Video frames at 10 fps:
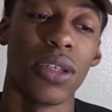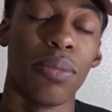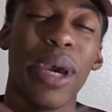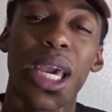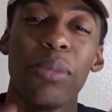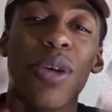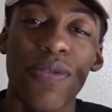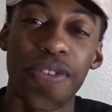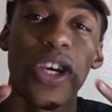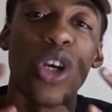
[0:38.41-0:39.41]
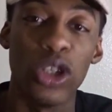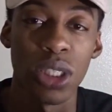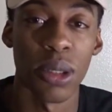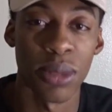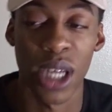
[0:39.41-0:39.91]
made me feel
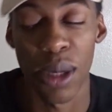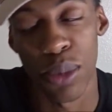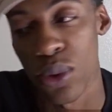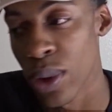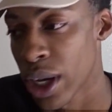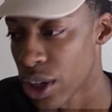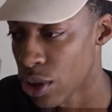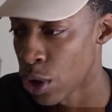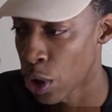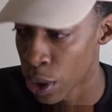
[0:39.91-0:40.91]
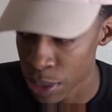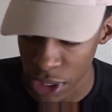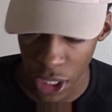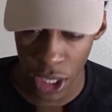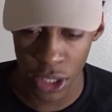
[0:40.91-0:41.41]
some type of way, you know what I'm
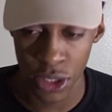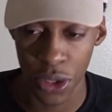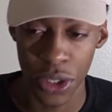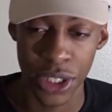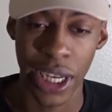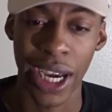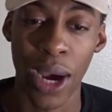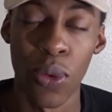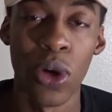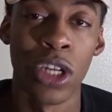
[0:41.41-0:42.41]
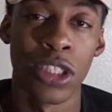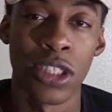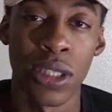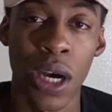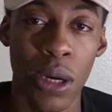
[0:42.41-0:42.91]
saying? So it's like I wanted to
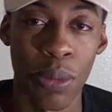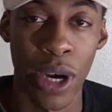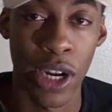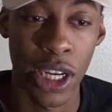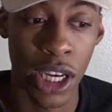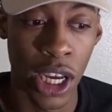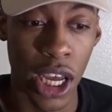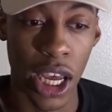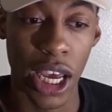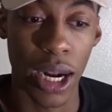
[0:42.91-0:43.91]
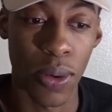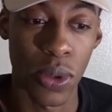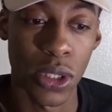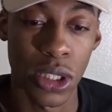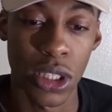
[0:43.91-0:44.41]
talk about it, and I
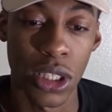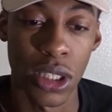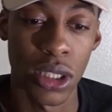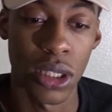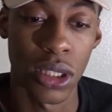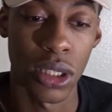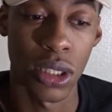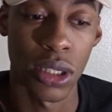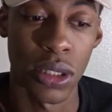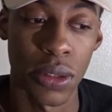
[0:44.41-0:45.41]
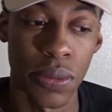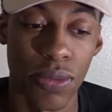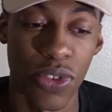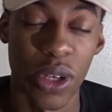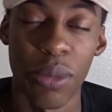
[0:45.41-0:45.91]
wanted to
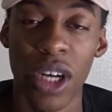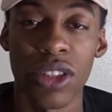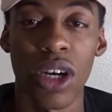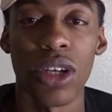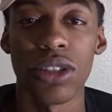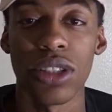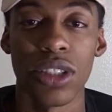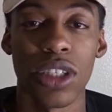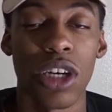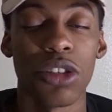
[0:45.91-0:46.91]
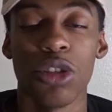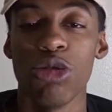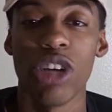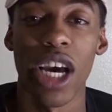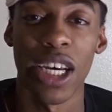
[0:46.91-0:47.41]
free my thoughts and talk to
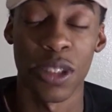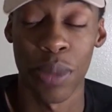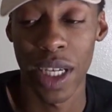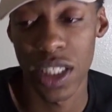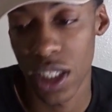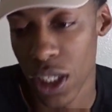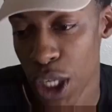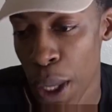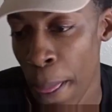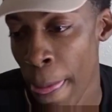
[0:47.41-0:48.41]
you guys, basically.